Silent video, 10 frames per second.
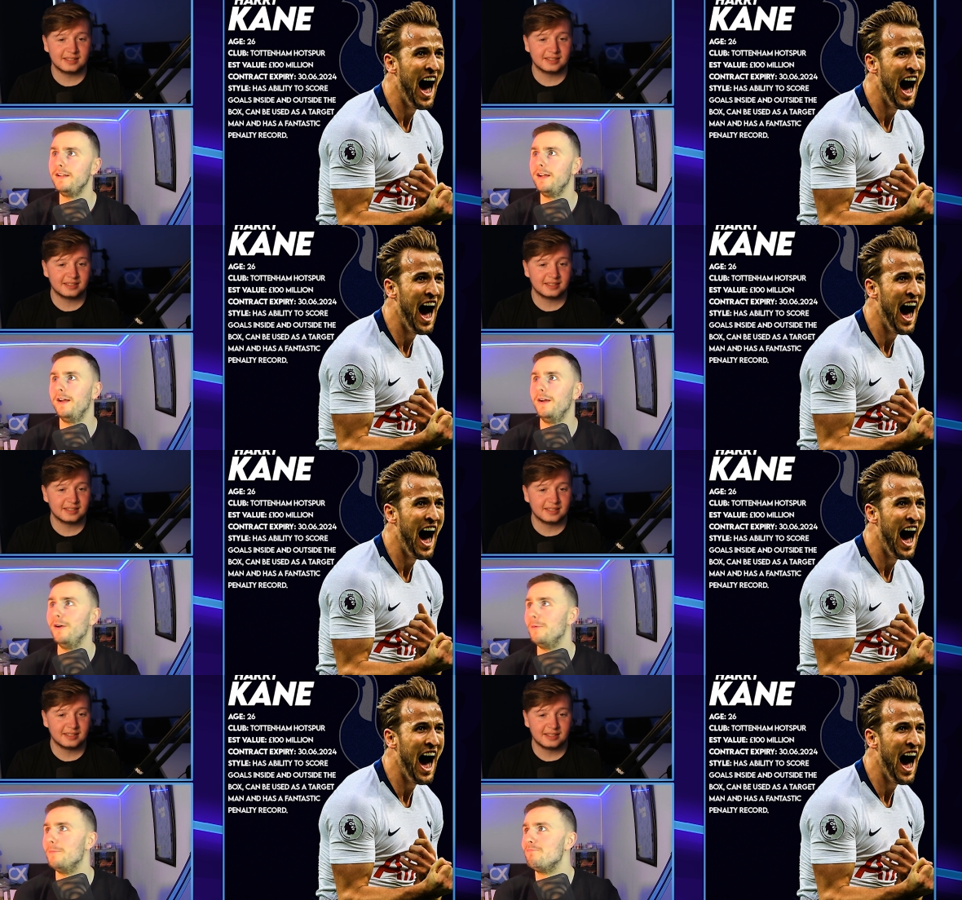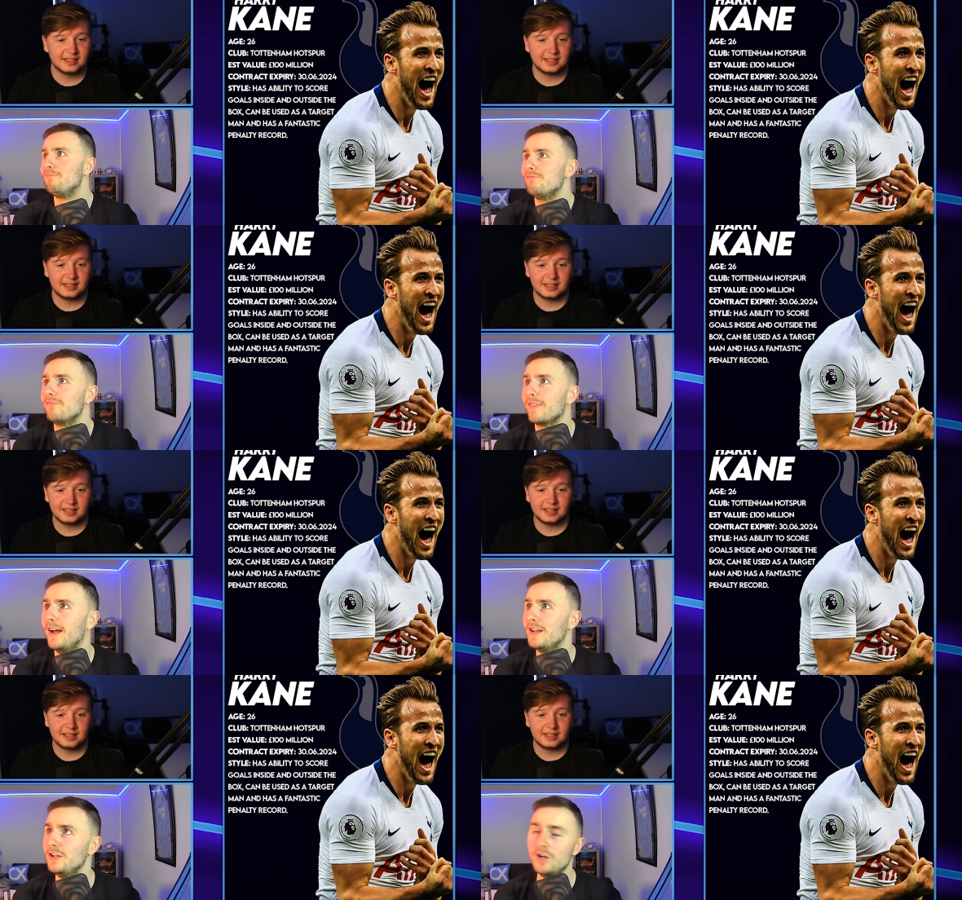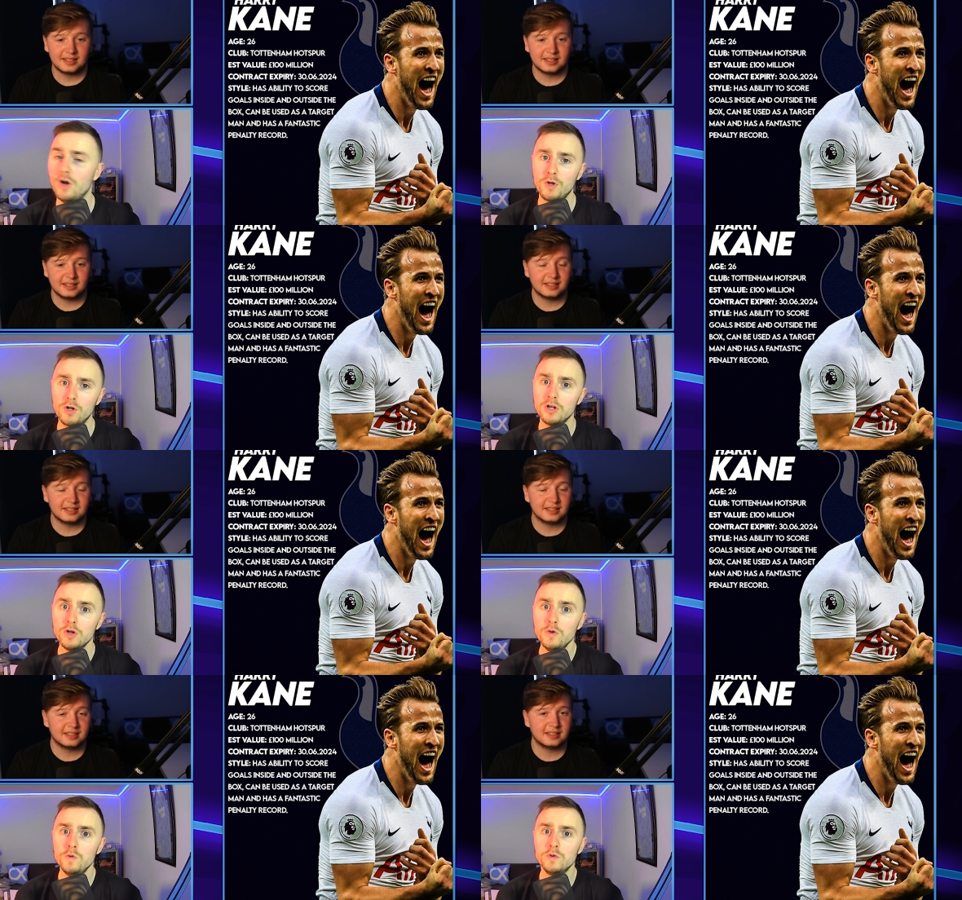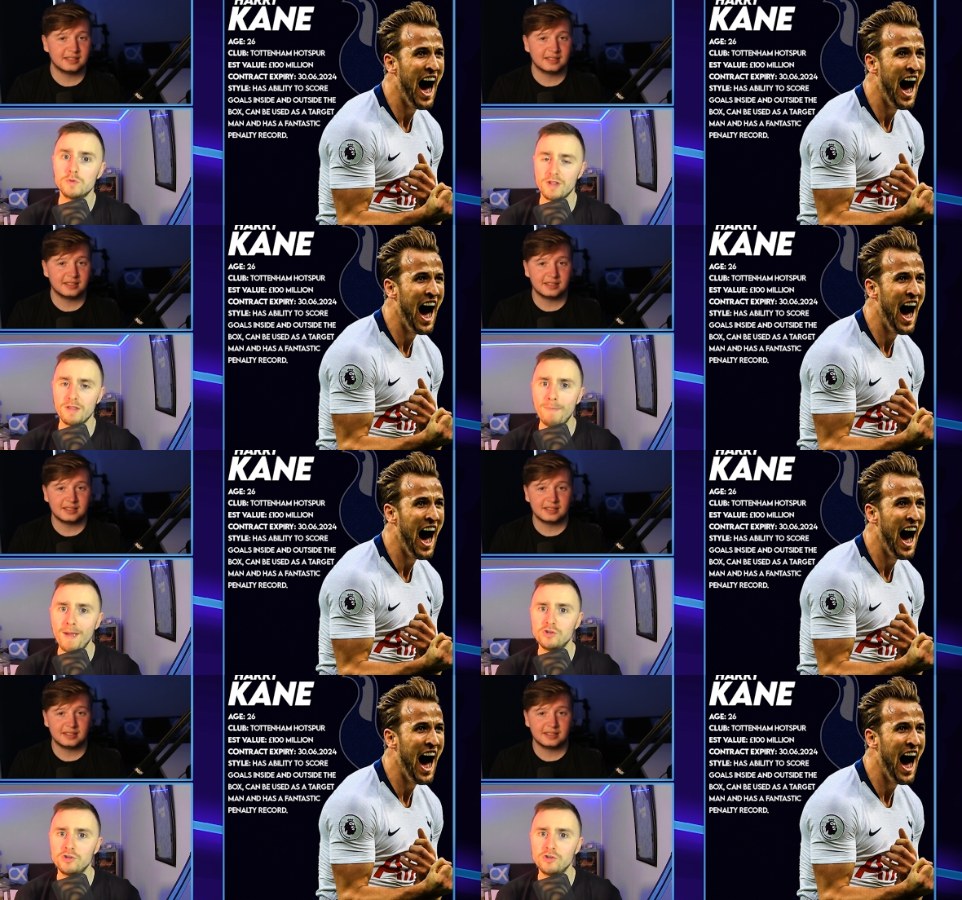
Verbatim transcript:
Speaker 1: Um, and, it, you know, we're going to lose one of the best